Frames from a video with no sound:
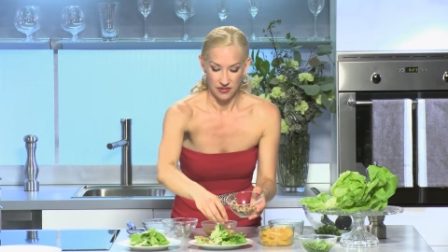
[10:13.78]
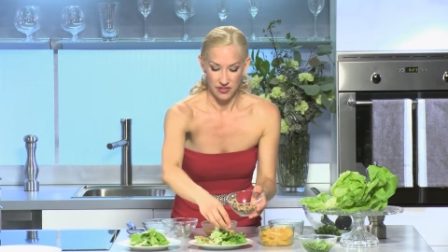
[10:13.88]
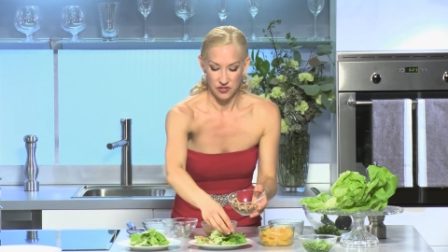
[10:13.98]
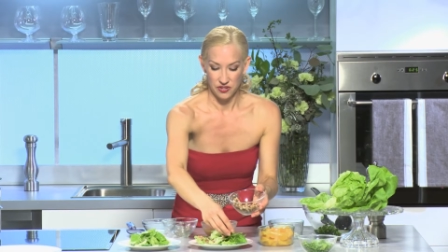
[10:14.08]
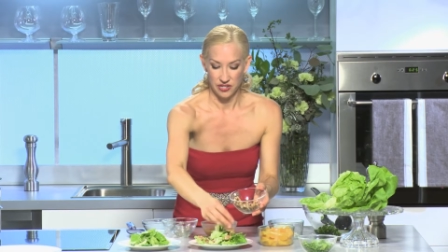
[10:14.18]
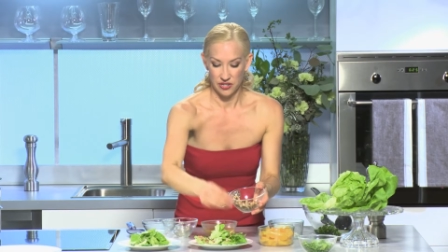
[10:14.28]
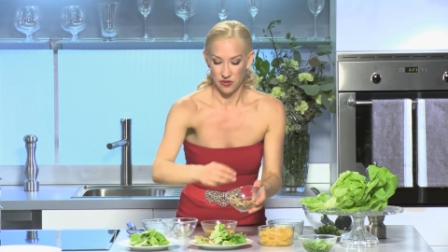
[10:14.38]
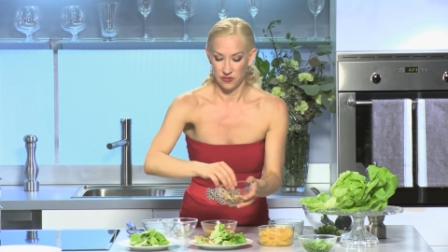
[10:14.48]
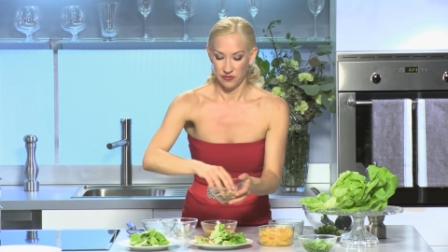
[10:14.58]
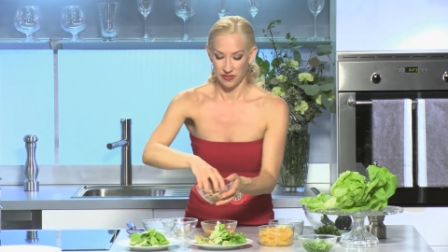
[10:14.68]
these are gonna
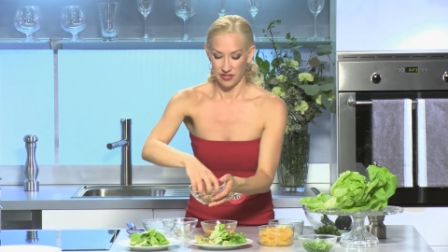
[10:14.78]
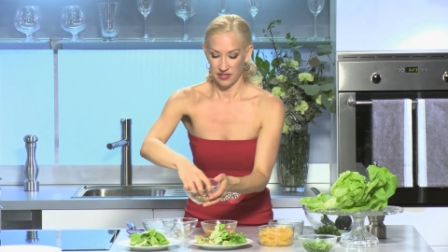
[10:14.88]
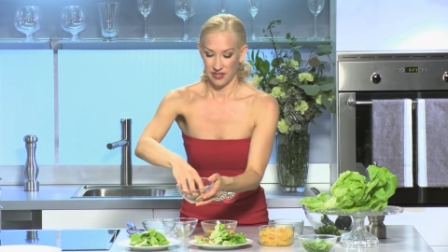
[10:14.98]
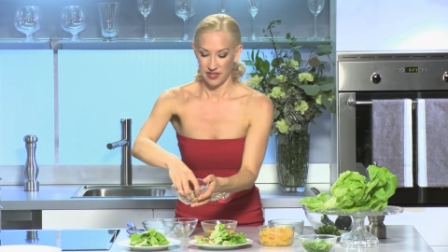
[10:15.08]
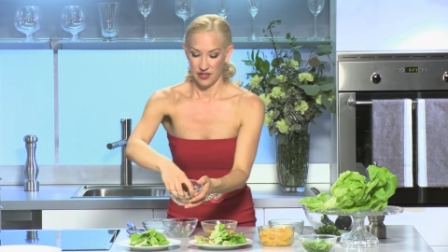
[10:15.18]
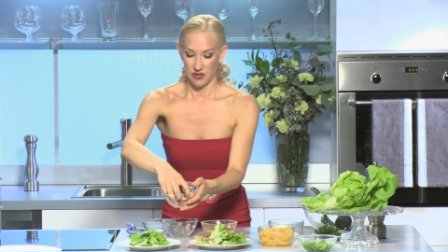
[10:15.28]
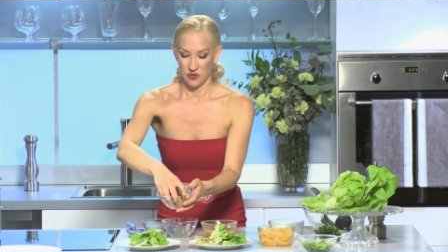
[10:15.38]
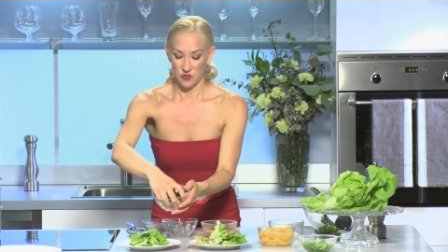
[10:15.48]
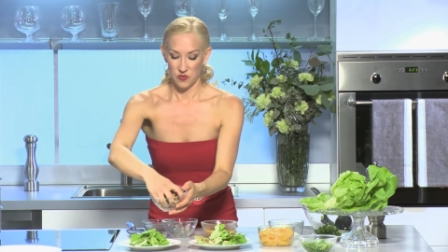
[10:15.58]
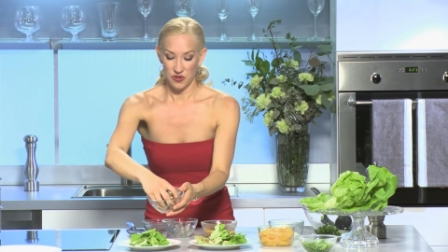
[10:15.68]
go
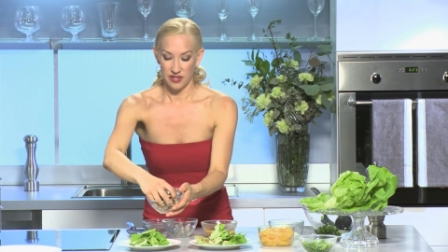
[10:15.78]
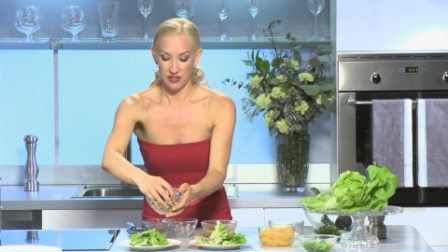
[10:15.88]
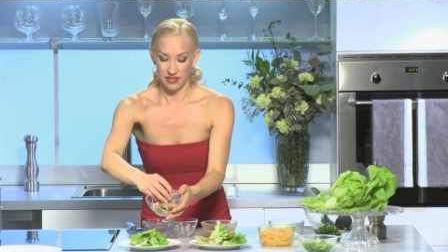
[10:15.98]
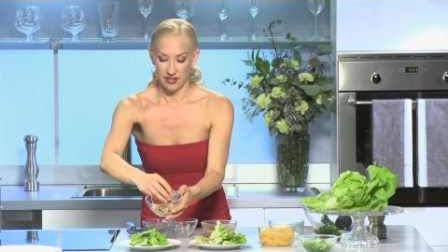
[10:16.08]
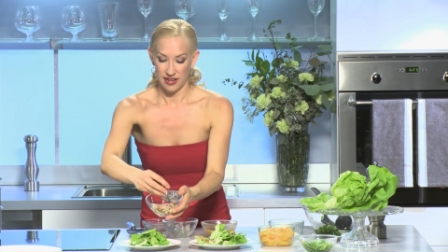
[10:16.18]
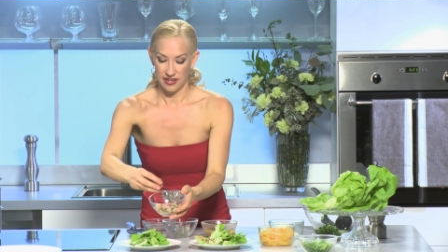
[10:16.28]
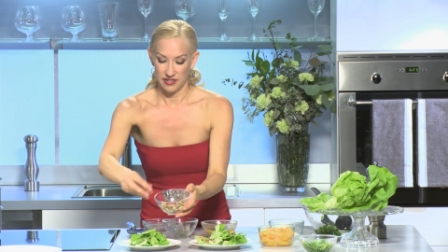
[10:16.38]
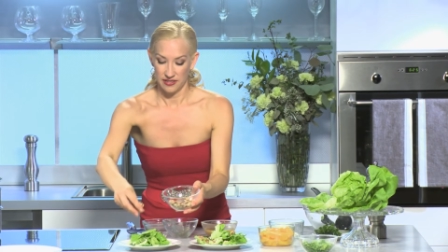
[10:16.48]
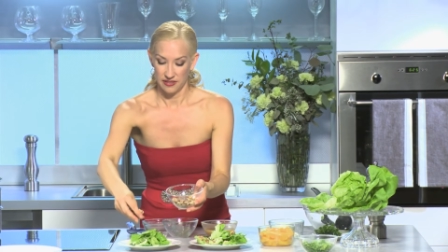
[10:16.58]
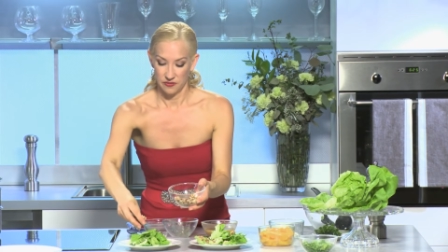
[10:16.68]
really
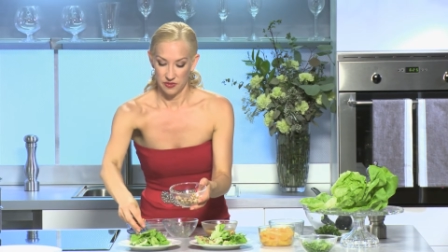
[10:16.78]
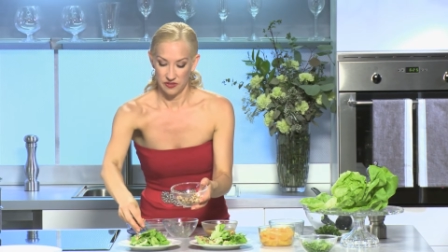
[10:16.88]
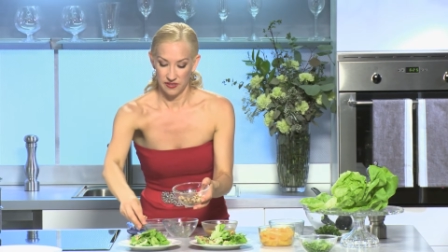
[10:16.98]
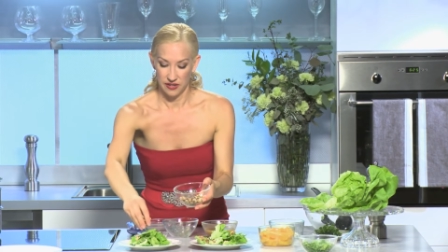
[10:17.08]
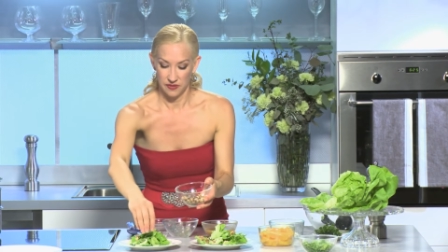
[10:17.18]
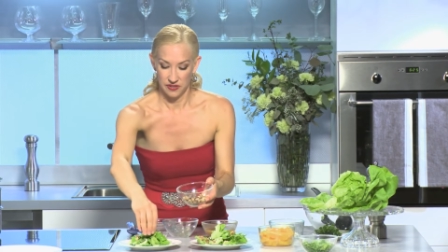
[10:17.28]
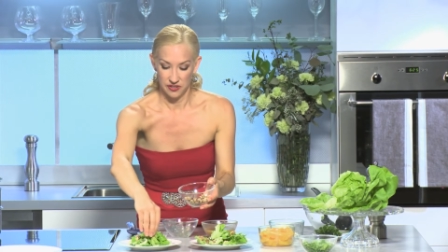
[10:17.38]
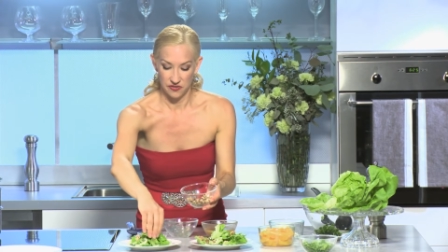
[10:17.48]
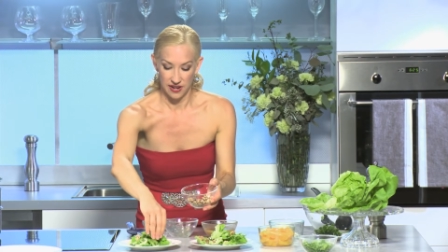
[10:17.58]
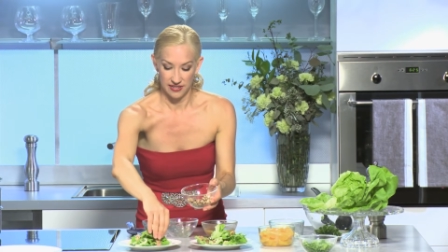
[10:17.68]
nice with the flavors of the
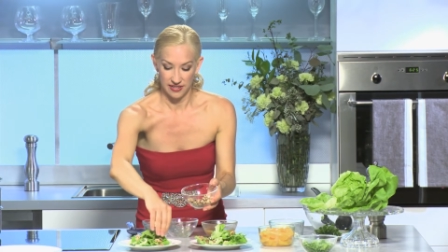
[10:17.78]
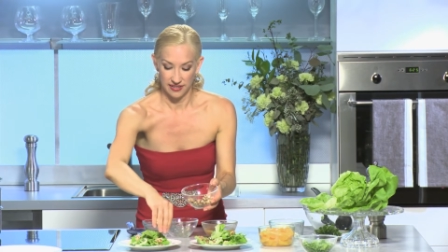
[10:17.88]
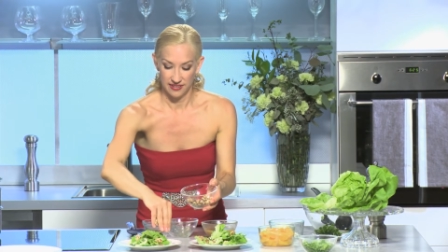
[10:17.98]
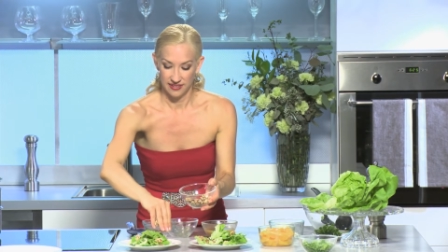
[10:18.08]
dressing.